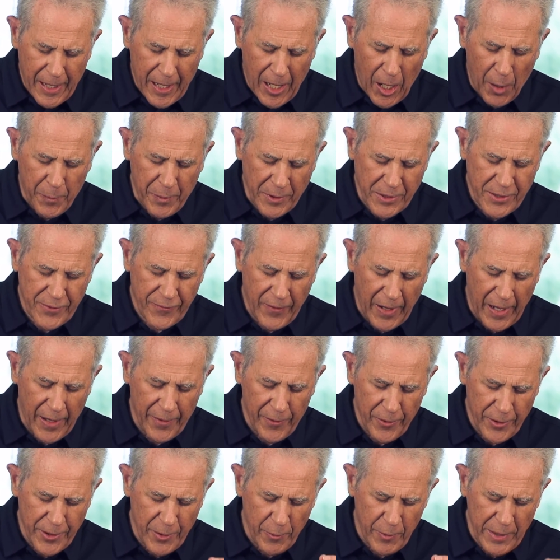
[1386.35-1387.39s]
Help us,
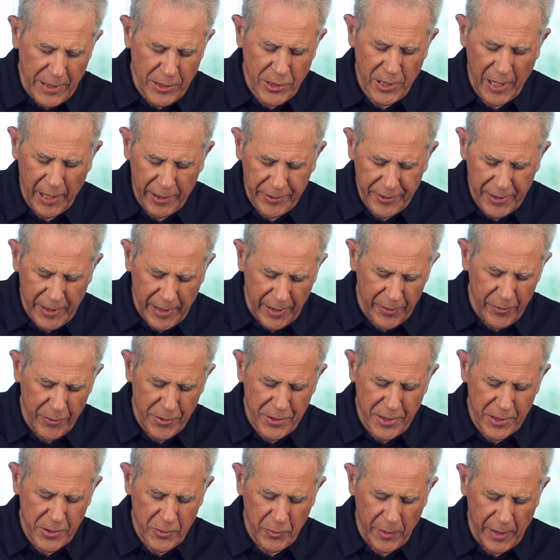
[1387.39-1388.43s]
Father, to reach out to
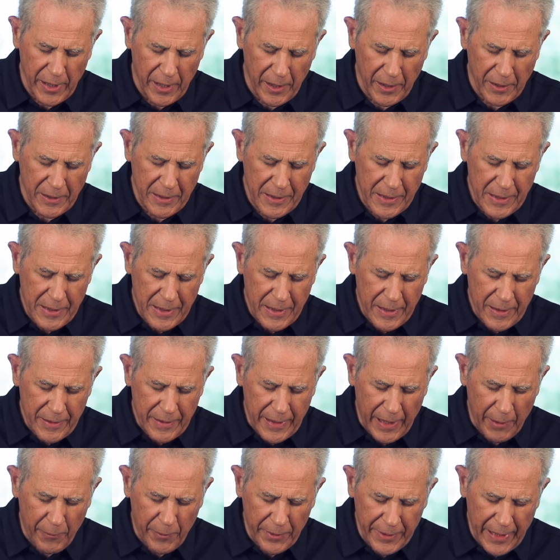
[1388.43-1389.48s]
others as well,
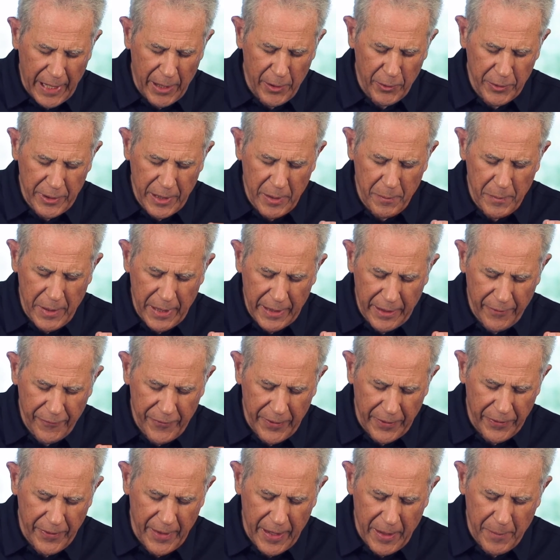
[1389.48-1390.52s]
that will not only
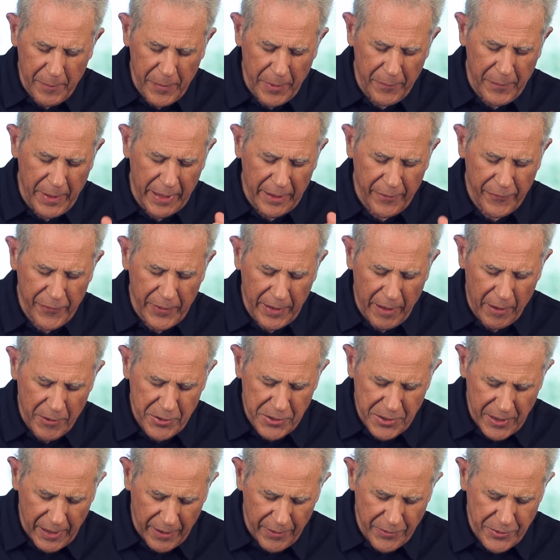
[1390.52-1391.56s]
benefit them, but benefit
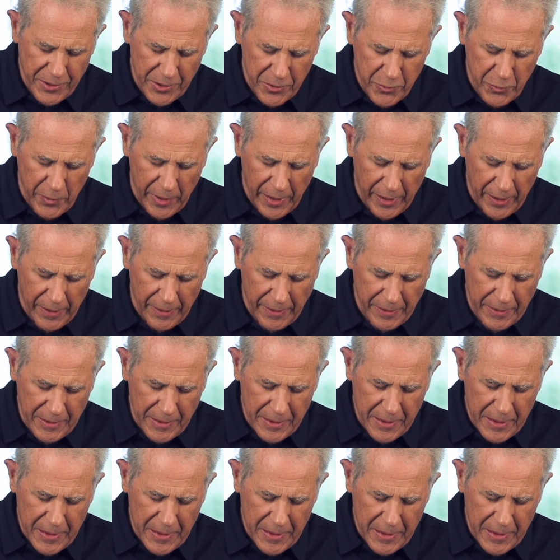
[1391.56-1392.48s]
ourselves as well.